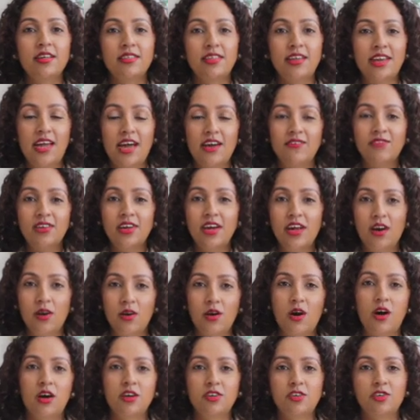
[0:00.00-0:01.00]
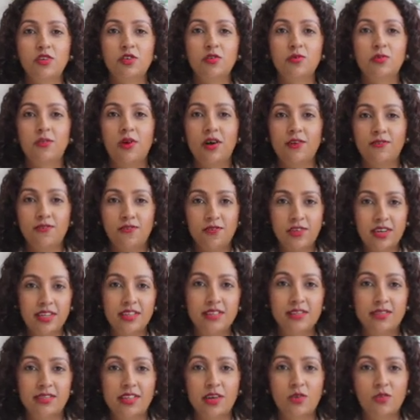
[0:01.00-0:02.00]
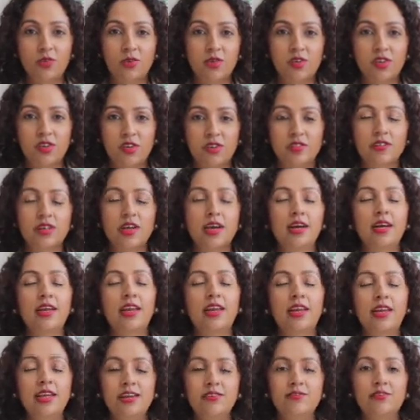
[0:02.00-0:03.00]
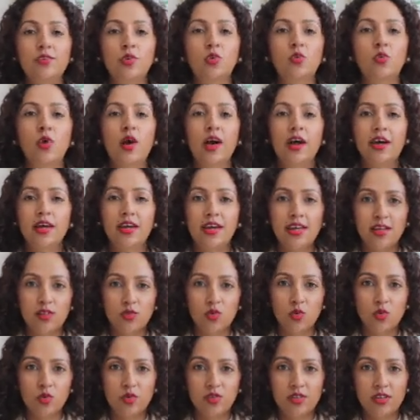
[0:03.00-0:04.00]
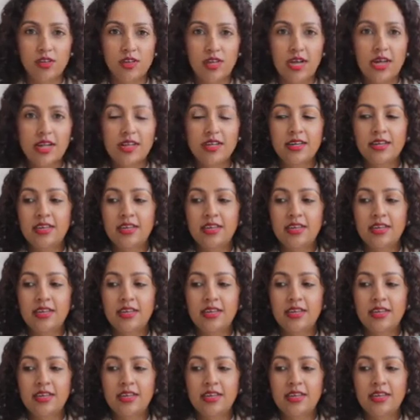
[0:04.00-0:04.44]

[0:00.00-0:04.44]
than having a large group of friends that will just leave you exhausted.